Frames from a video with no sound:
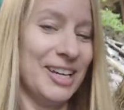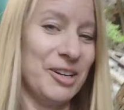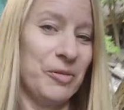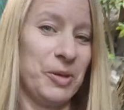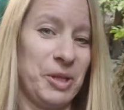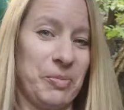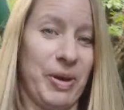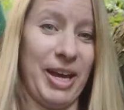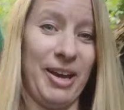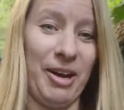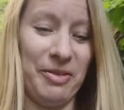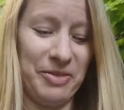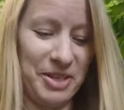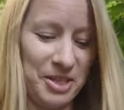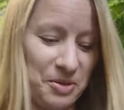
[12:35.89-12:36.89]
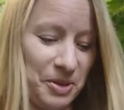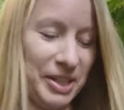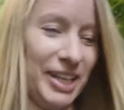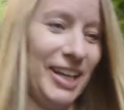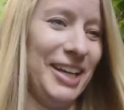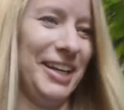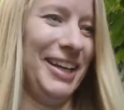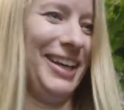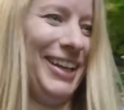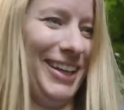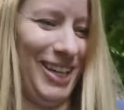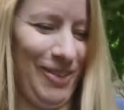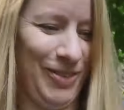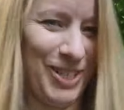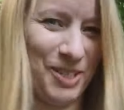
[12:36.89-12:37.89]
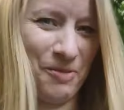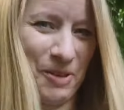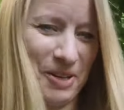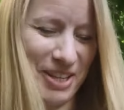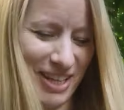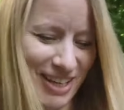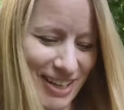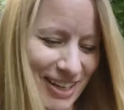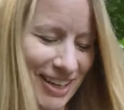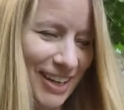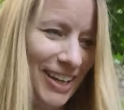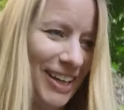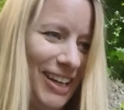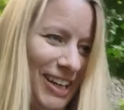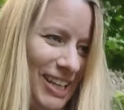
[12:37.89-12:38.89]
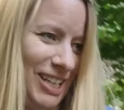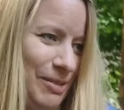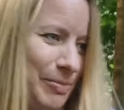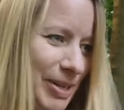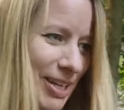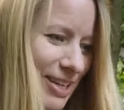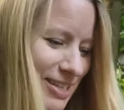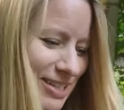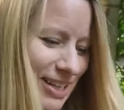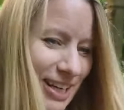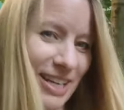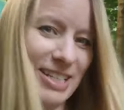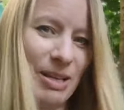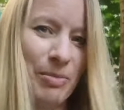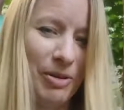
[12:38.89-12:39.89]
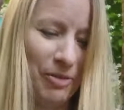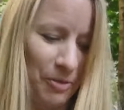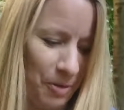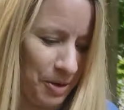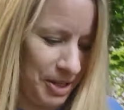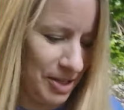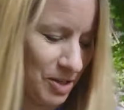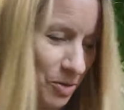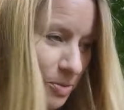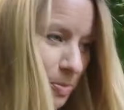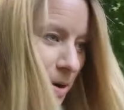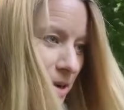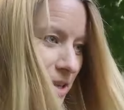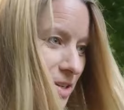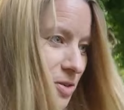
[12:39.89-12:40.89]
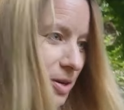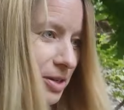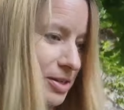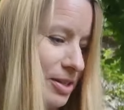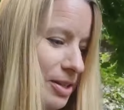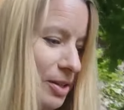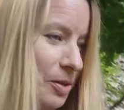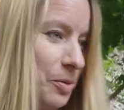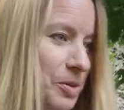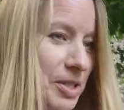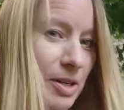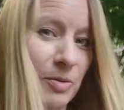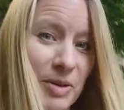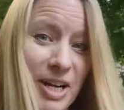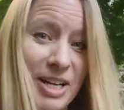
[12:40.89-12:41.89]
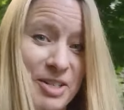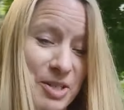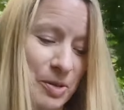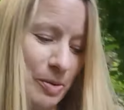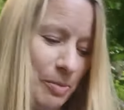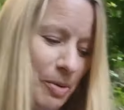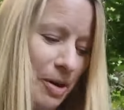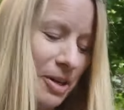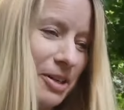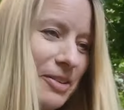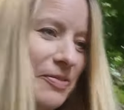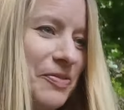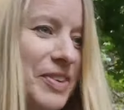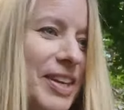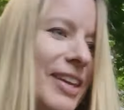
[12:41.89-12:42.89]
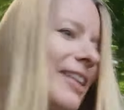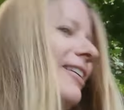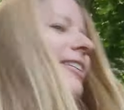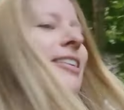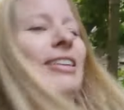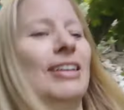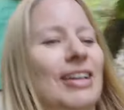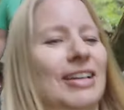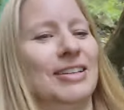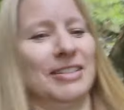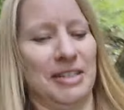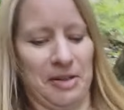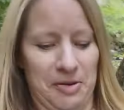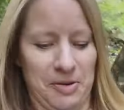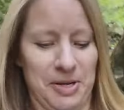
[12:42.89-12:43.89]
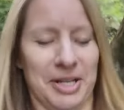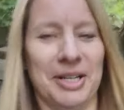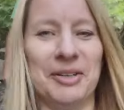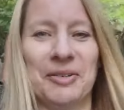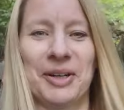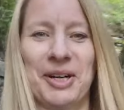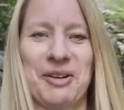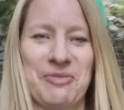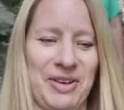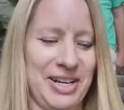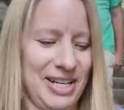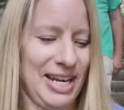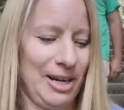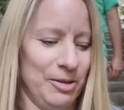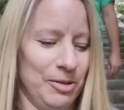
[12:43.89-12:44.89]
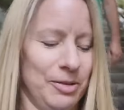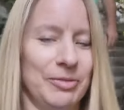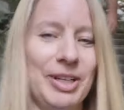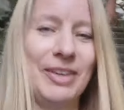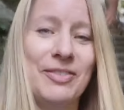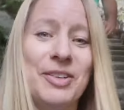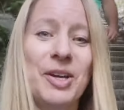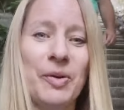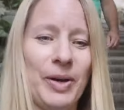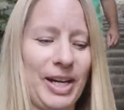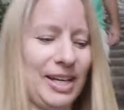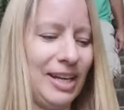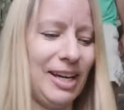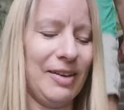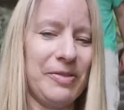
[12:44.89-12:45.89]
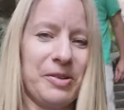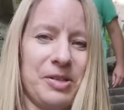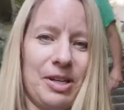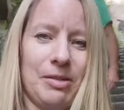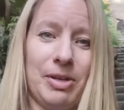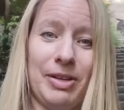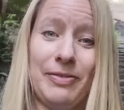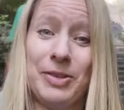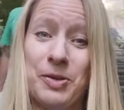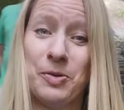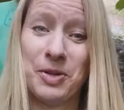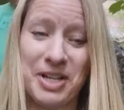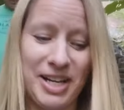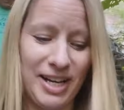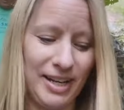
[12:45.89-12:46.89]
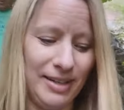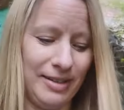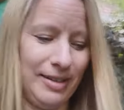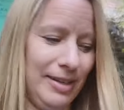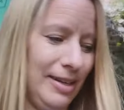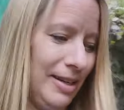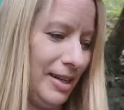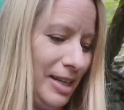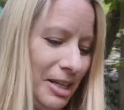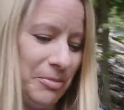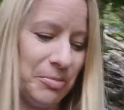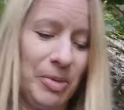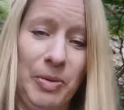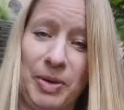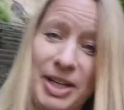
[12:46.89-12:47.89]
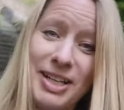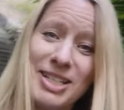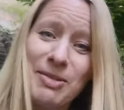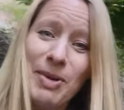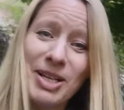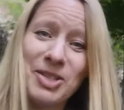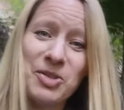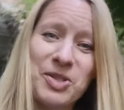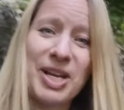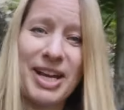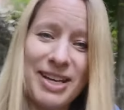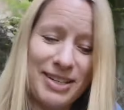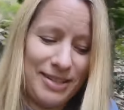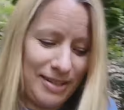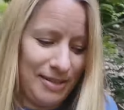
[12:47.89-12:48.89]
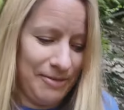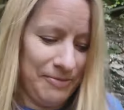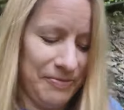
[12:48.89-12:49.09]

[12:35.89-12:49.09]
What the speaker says: what the payoff is really, if it's worth it, because like I said before, the part of the trail is closed and we're not sure what part. So we're gonna find out. We have no idea if there's gonna be a view or not, but we're getting some exercise.